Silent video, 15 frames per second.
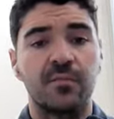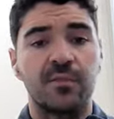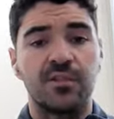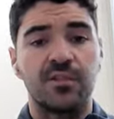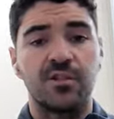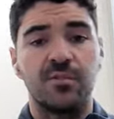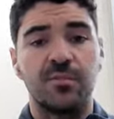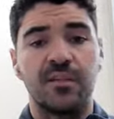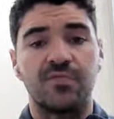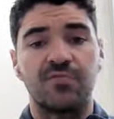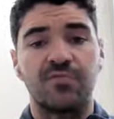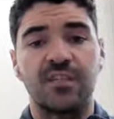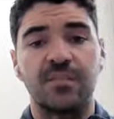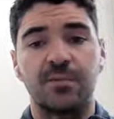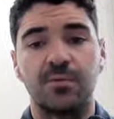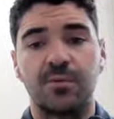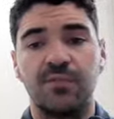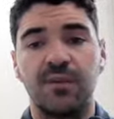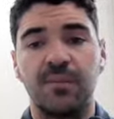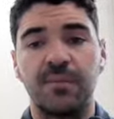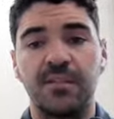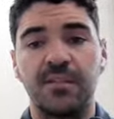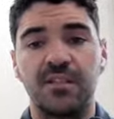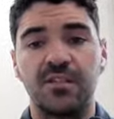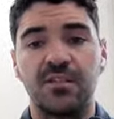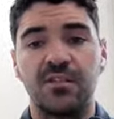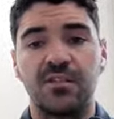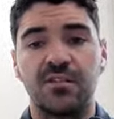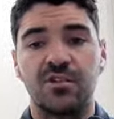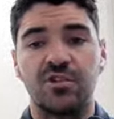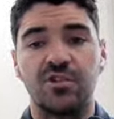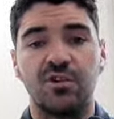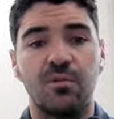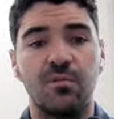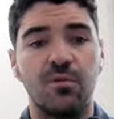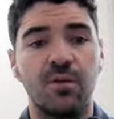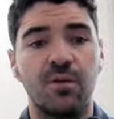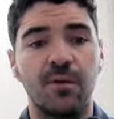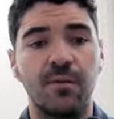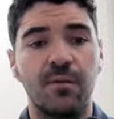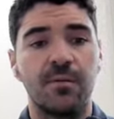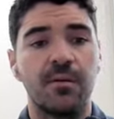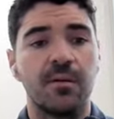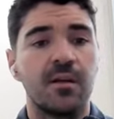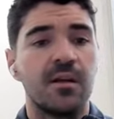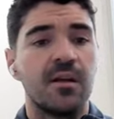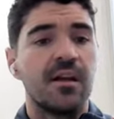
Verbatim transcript: with two minutes rest between repetitions and a short warm up.